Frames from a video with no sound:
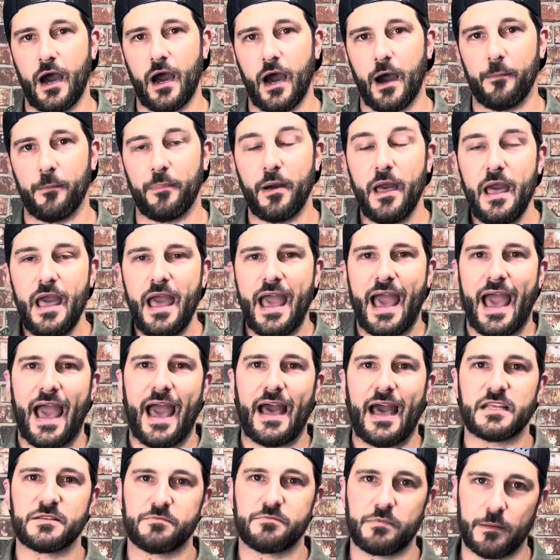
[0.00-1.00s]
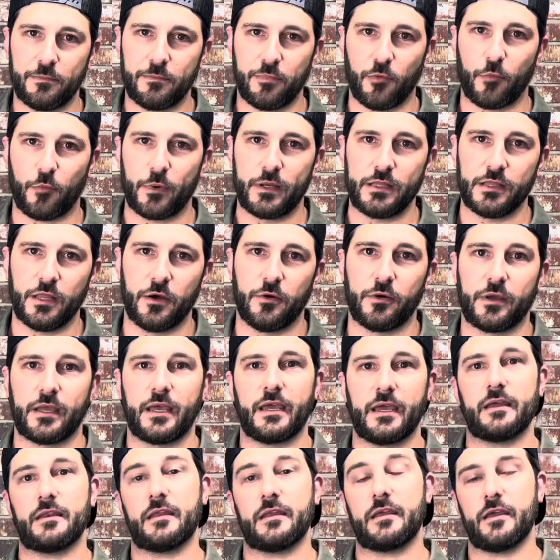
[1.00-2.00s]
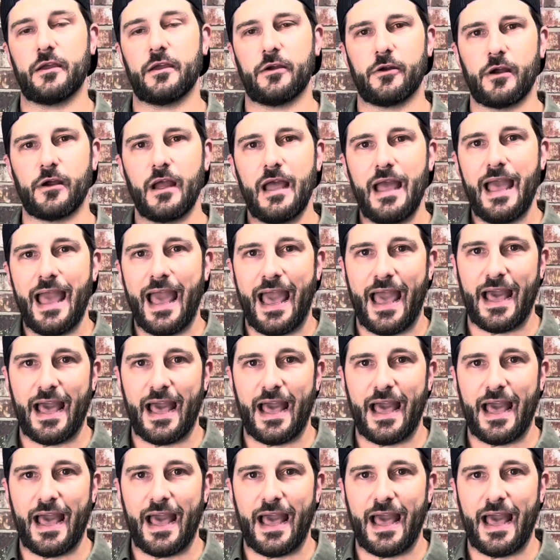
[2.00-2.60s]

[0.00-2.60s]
up as people relocate here,